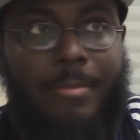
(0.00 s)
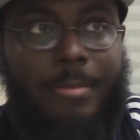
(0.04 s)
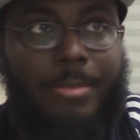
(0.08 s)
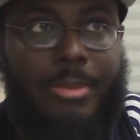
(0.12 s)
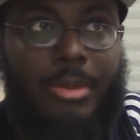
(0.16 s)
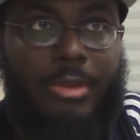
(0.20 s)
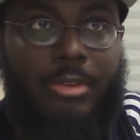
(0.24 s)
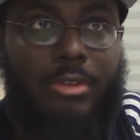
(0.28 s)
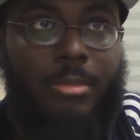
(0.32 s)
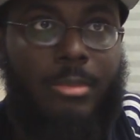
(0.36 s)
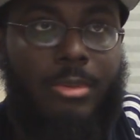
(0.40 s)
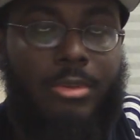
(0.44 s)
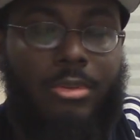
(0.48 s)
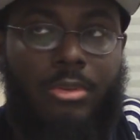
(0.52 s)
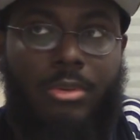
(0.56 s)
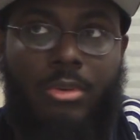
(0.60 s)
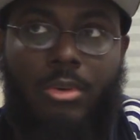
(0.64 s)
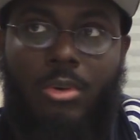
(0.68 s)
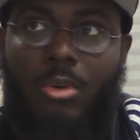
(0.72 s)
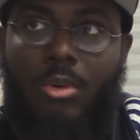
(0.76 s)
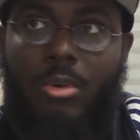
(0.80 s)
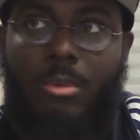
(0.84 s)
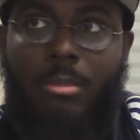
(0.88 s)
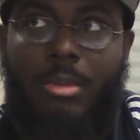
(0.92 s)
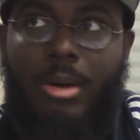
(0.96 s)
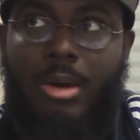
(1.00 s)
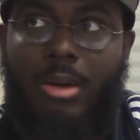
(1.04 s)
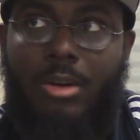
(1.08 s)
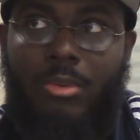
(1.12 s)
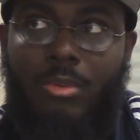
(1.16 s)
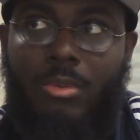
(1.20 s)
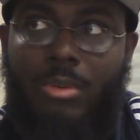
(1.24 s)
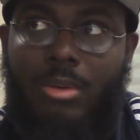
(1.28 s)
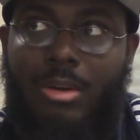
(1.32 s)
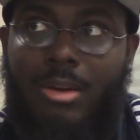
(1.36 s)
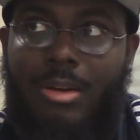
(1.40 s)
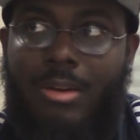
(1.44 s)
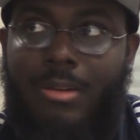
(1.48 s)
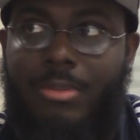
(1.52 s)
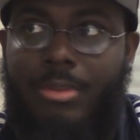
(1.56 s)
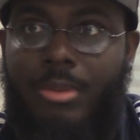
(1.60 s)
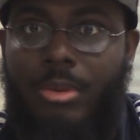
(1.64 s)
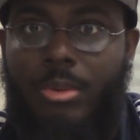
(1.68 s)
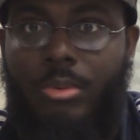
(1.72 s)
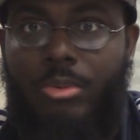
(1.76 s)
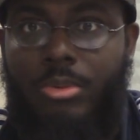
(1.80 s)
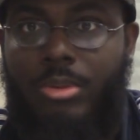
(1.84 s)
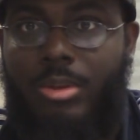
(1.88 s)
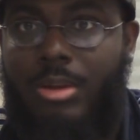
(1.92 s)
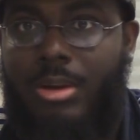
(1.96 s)
Not to mention the whole Madara and the
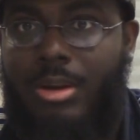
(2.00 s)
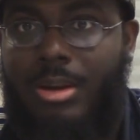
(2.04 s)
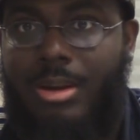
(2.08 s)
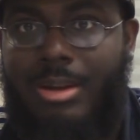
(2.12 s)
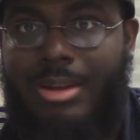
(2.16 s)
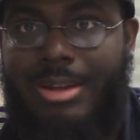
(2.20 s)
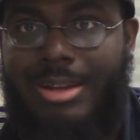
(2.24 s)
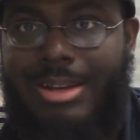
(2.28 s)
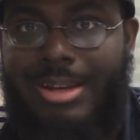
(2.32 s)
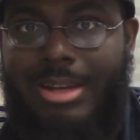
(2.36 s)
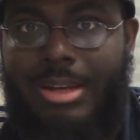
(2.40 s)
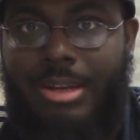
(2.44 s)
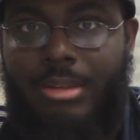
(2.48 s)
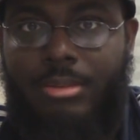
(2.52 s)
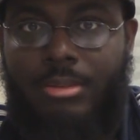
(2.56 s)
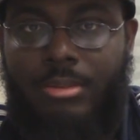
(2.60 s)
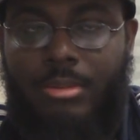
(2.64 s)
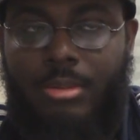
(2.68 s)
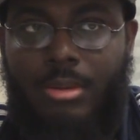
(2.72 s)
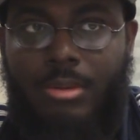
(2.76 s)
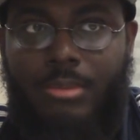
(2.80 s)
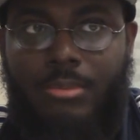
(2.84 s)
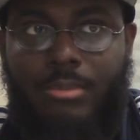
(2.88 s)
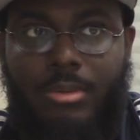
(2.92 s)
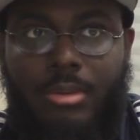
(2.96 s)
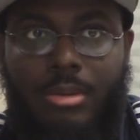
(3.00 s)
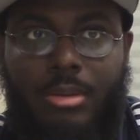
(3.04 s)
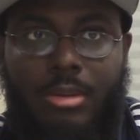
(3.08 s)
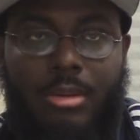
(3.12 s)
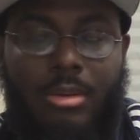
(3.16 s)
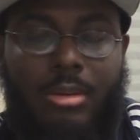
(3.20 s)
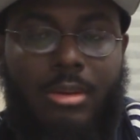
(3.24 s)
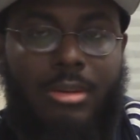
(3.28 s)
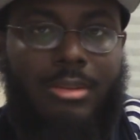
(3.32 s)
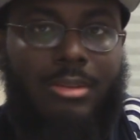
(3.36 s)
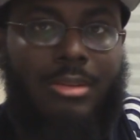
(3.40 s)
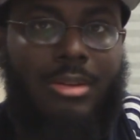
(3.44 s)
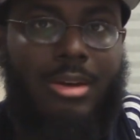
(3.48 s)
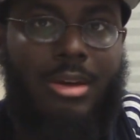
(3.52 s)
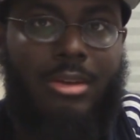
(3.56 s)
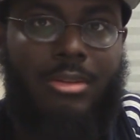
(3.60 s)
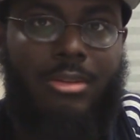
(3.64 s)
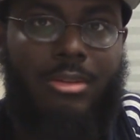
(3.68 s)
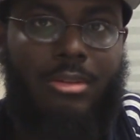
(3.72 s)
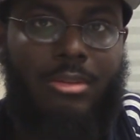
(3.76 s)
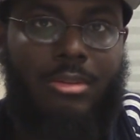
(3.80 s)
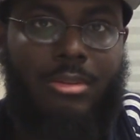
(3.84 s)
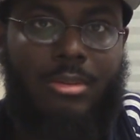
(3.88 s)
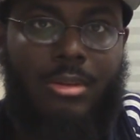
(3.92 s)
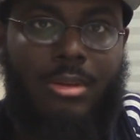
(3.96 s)
Uchiha clan stuff and the
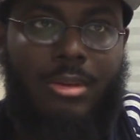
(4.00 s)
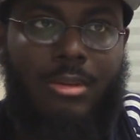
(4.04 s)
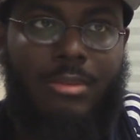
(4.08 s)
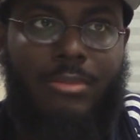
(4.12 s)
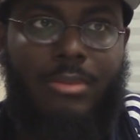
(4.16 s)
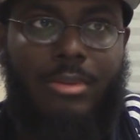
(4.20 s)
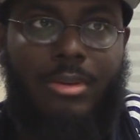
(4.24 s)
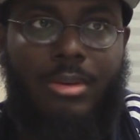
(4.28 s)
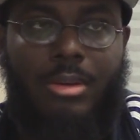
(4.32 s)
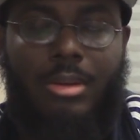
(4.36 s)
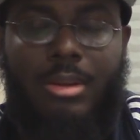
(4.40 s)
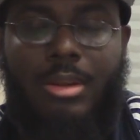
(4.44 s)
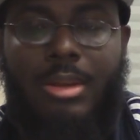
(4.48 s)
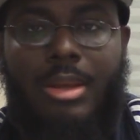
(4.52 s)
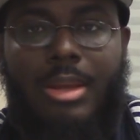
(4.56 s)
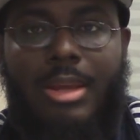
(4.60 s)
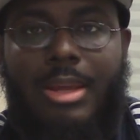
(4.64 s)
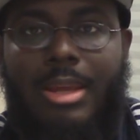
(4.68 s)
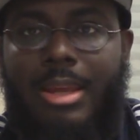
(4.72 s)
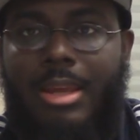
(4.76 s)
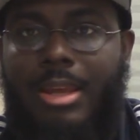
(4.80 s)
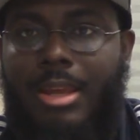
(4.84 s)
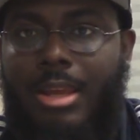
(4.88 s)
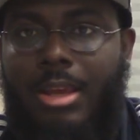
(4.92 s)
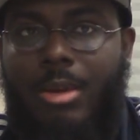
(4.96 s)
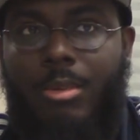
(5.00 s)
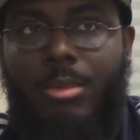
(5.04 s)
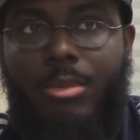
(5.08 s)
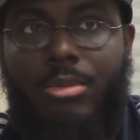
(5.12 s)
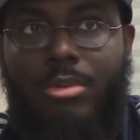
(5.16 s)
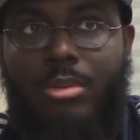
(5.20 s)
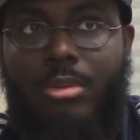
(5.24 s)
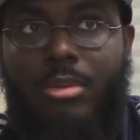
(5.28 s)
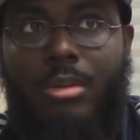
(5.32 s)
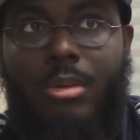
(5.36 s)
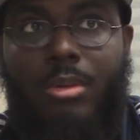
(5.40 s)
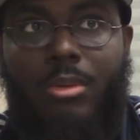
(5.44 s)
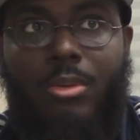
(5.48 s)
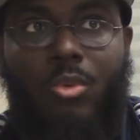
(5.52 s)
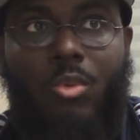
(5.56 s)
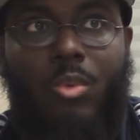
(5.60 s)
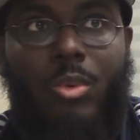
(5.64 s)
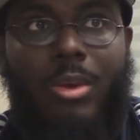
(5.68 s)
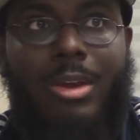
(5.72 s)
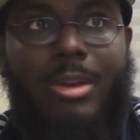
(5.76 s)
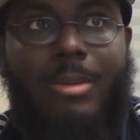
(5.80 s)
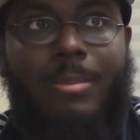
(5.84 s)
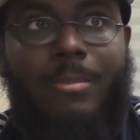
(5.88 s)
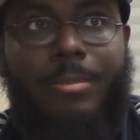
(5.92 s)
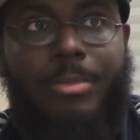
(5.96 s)
Itachi stuff. And it was just a
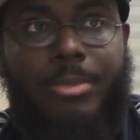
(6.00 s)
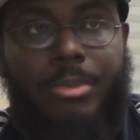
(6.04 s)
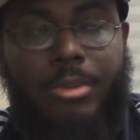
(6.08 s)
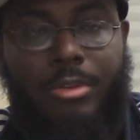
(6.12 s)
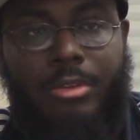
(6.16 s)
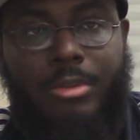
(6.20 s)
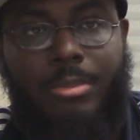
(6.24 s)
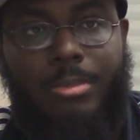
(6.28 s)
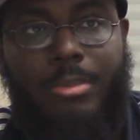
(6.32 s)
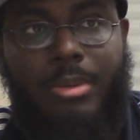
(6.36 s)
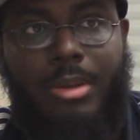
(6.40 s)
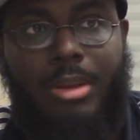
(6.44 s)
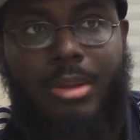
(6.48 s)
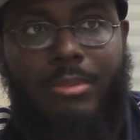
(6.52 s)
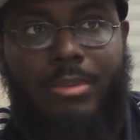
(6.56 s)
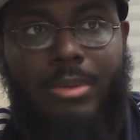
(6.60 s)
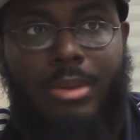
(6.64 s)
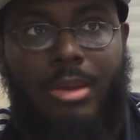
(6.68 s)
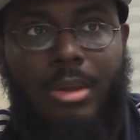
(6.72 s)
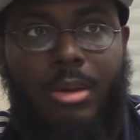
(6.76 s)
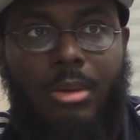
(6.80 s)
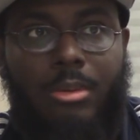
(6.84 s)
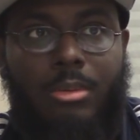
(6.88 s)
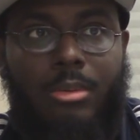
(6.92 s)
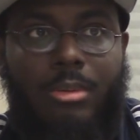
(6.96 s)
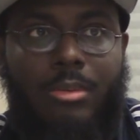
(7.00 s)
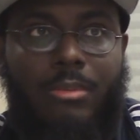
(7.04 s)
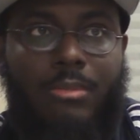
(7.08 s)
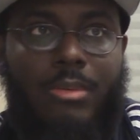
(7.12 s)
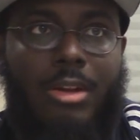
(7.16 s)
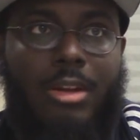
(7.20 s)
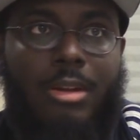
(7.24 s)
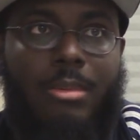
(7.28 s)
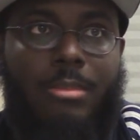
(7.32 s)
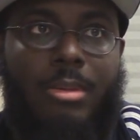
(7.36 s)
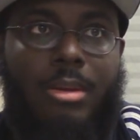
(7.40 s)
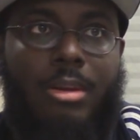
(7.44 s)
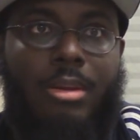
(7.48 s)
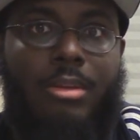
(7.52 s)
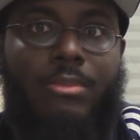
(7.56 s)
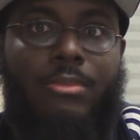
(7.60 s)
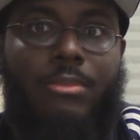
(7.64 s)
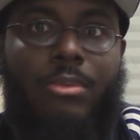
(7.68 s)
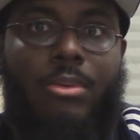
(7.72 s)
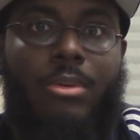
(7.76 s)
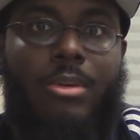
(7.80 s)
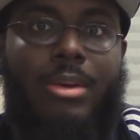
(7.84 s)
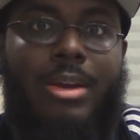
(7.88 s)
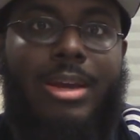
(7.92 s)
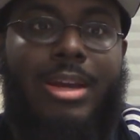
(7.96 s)
great display of character development as
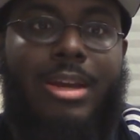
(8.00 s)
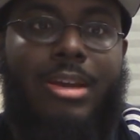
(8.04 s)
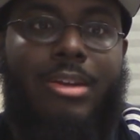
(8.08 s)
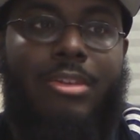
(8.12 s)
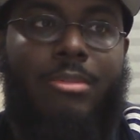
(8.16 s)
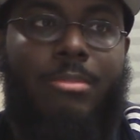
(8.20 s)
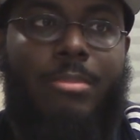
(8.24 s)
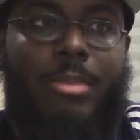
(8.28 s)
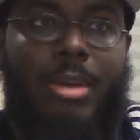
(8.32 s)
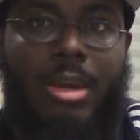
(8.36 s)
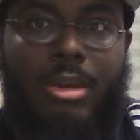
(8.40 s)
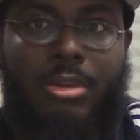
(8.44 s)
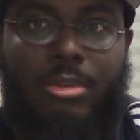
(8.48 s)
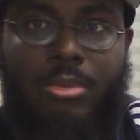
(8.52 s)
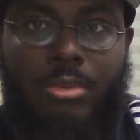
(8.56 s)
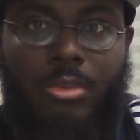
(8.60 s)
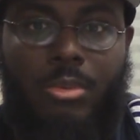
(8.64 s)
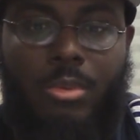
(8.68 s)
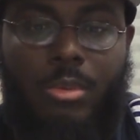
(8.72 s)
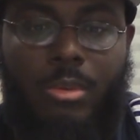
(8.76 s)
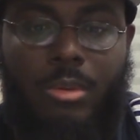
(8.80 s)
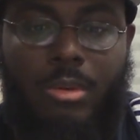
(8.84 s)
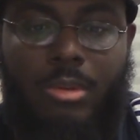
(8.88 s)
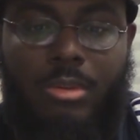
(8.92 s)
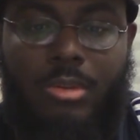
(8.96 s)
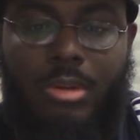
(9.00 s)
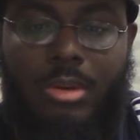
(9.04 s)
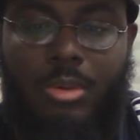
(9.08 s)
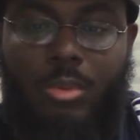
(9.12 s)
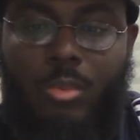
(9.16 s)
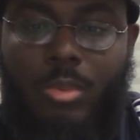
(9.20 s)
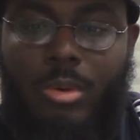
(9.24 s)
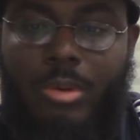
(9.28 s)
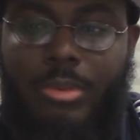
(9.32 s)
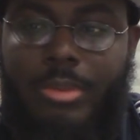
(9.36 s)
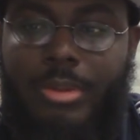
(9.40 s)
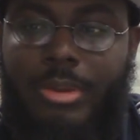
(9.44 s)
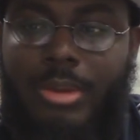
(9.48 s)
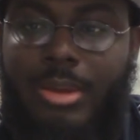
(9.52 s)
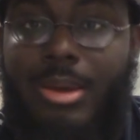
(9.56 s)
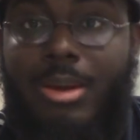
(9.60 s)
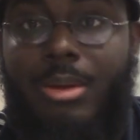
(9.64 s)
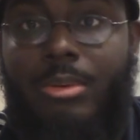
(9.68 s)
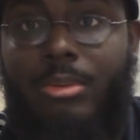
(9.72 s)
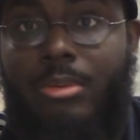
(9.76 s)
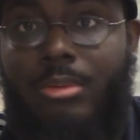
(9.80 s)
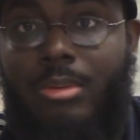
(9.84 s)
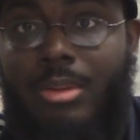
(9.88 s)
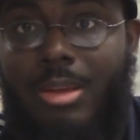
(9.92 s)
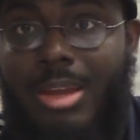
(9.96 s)
far as backstories and where the
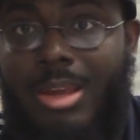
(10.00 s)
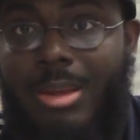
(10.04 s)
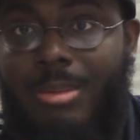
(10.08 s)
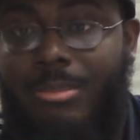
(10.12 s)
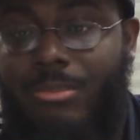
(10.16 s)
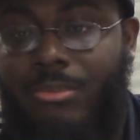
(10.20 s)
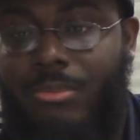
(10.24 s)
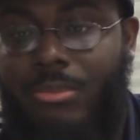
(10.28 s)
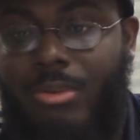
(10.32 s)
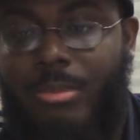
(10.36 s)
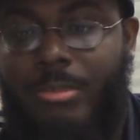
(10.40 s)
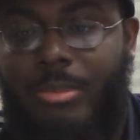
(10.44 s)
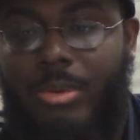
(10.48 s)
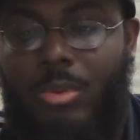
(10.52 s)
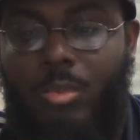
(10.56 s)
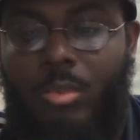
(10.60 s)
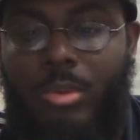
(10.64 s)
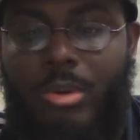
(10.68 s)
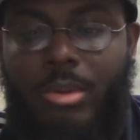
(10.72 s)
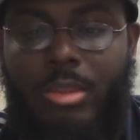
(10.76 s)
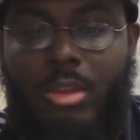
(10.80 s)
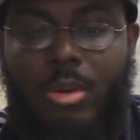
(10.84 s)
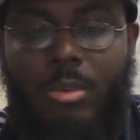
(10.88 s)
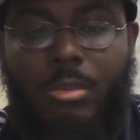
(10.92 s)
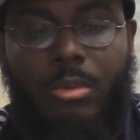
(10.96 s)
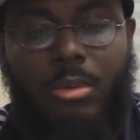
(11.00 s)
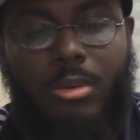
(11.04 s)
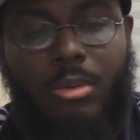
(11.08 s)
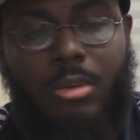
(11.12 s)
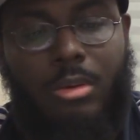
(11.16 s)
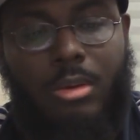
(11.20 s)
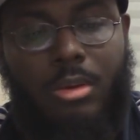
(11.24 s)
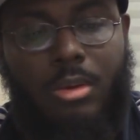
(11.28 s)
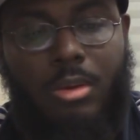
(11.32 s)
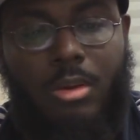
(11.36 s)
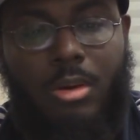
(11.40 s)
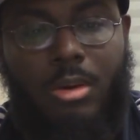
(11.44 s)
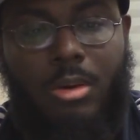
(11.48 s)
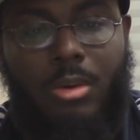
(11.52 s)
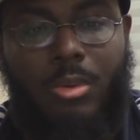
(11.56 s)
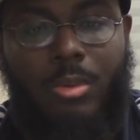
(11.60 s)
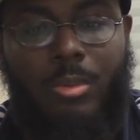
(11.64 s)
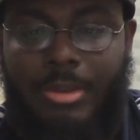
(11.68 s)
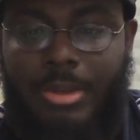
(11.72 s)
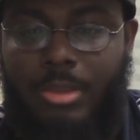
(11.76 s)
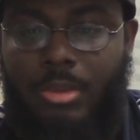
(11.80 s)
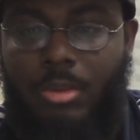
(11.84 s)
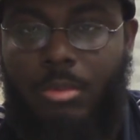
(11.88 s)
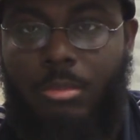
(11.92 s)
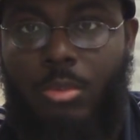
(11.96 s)
characters came from and where they were going to
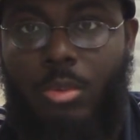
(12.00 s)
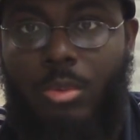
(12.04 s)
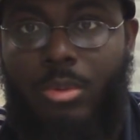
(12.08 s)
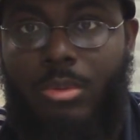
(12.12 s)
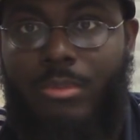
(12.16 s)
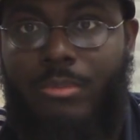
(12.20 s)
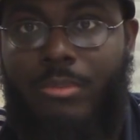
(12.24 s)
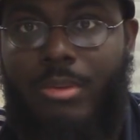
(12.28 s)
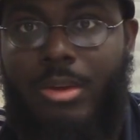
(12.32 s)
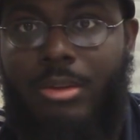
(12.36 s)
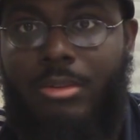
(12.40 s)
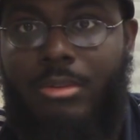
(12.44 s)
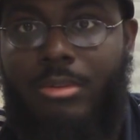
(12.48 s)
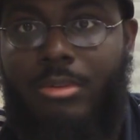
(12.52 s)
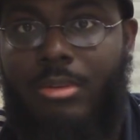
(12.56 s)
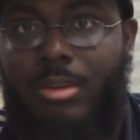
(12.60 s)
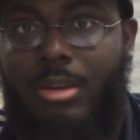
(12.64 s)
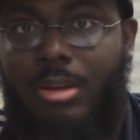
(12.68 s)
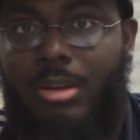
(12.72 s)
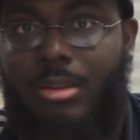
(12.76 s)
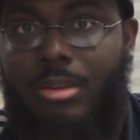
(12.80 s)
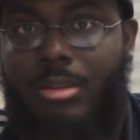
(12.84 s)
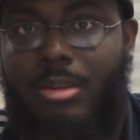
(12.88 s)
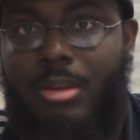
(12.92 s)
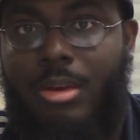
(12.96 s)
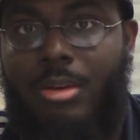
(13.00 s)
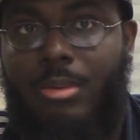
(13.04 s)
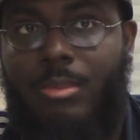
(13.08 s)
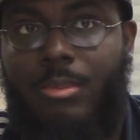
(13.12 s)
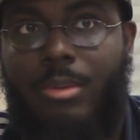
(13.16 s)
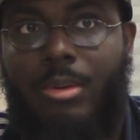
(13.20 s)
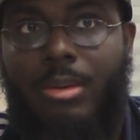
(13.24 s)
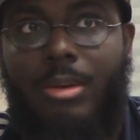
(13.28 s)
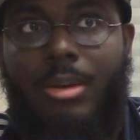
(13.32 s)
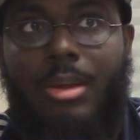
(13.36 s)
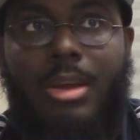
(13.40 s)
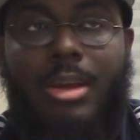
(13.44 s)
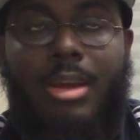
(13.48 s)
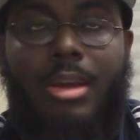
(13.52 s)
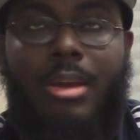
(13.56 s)
go and their motivations and et cetera.